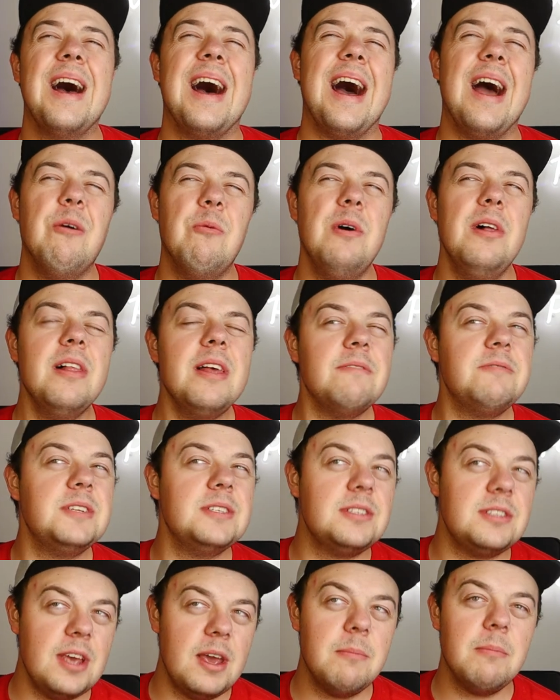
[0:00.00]
I will have to
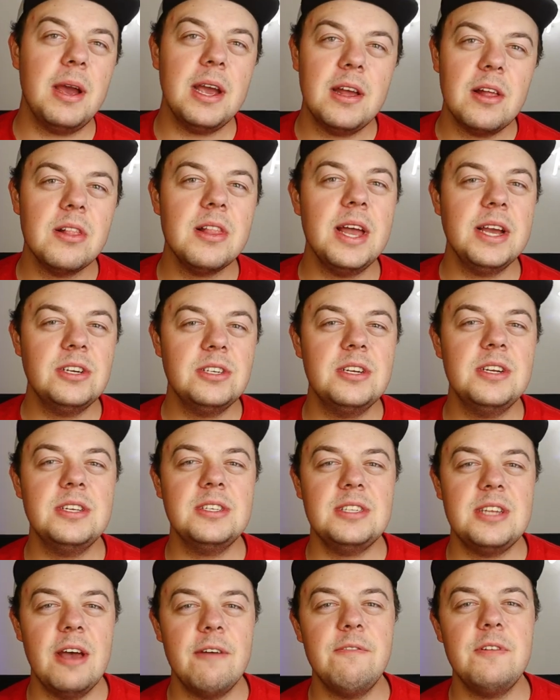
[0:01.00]
say my collection
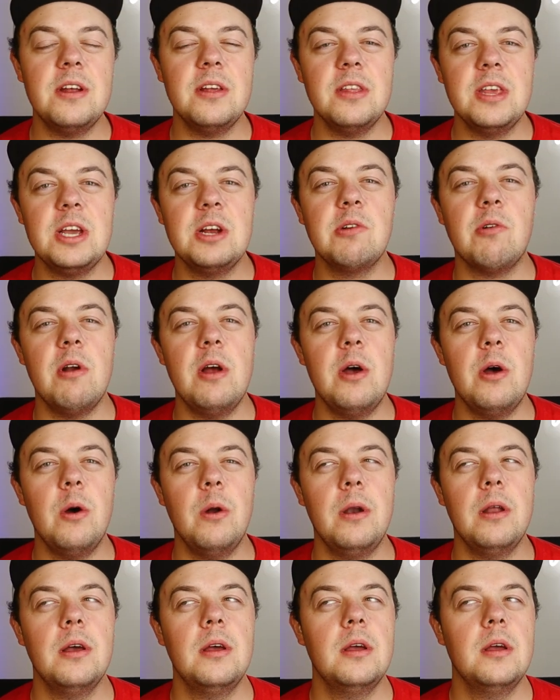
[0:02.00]
has definitely
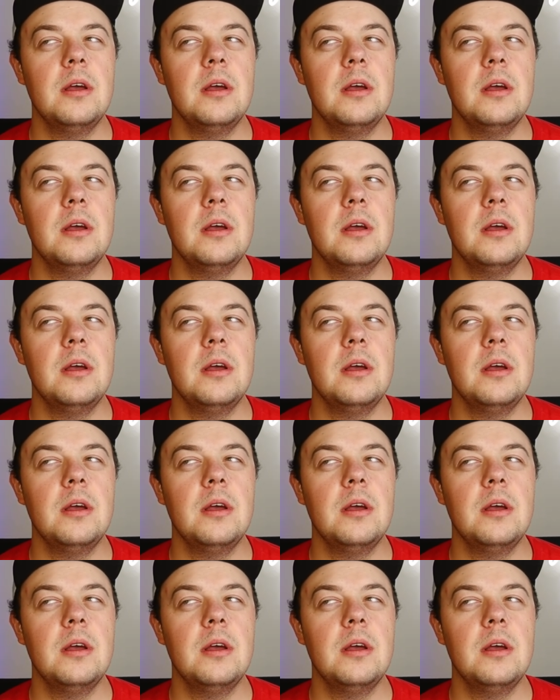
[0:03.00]
grown